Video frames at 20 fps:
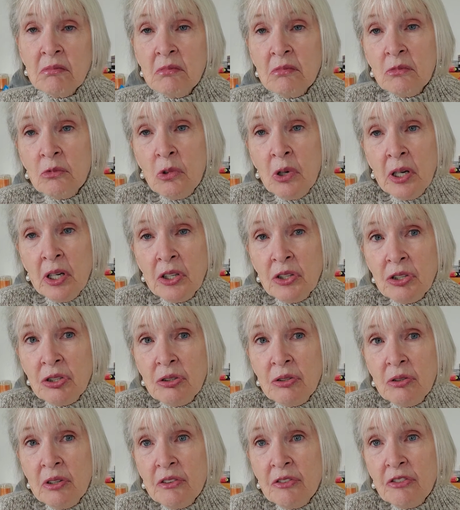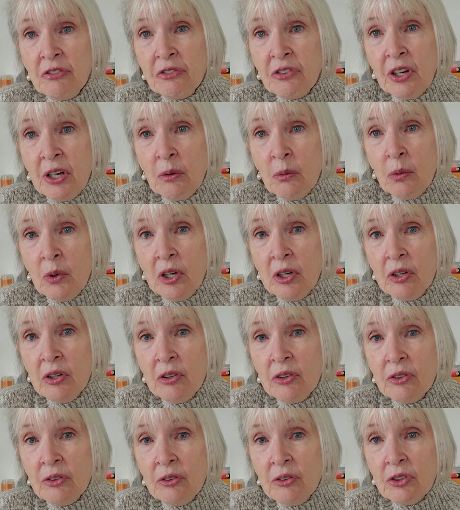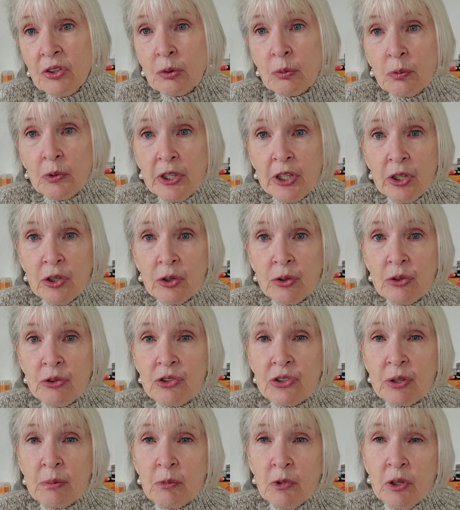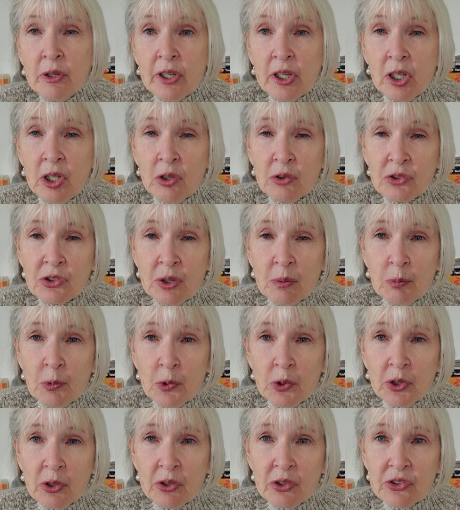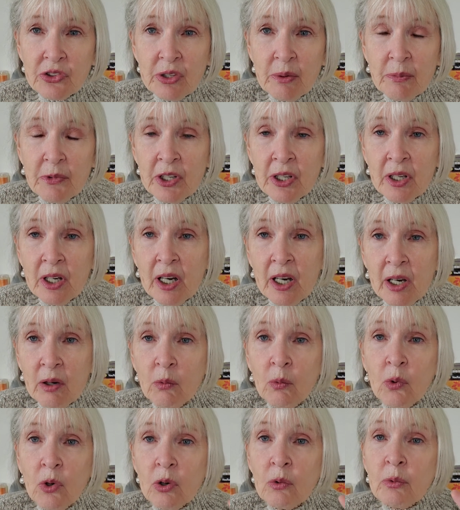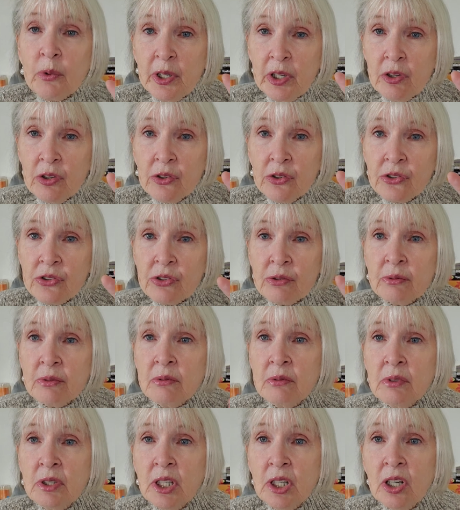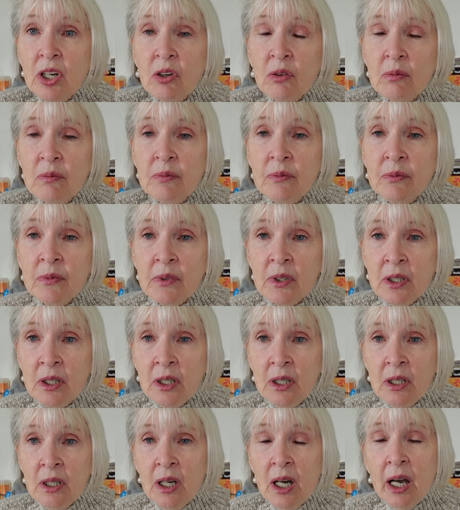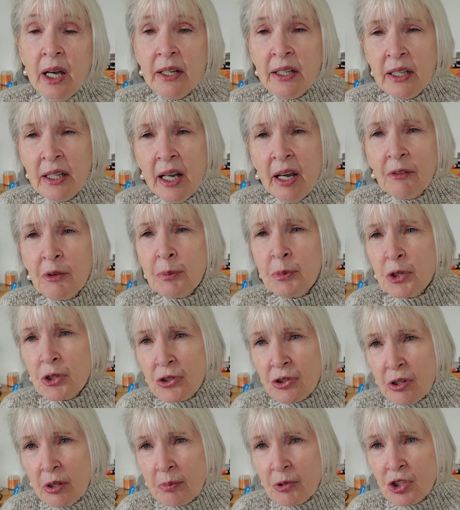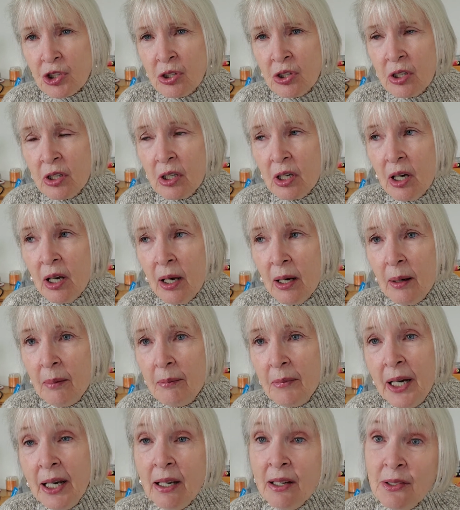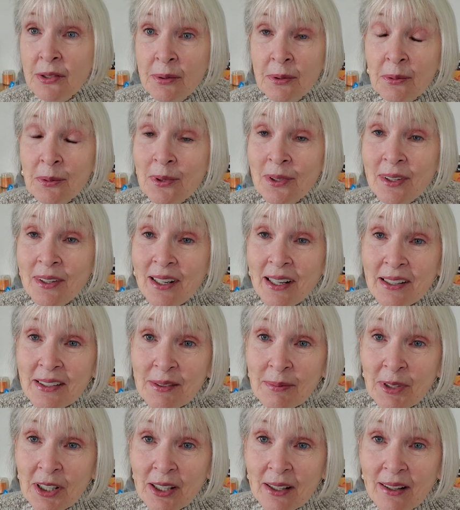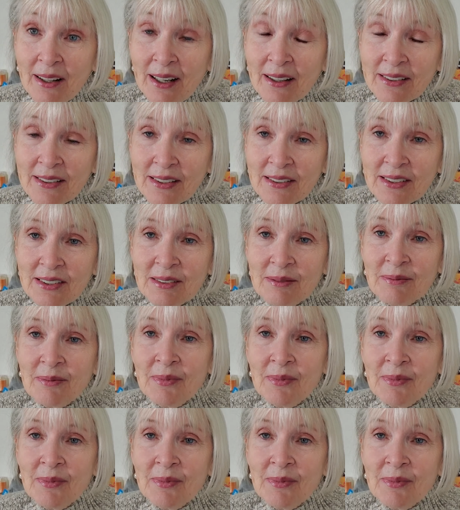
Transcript: Wanted to if I wanted to read or do some really close-up work or something. I wore readers, I did have a prescription. My husband really likes me in glasses.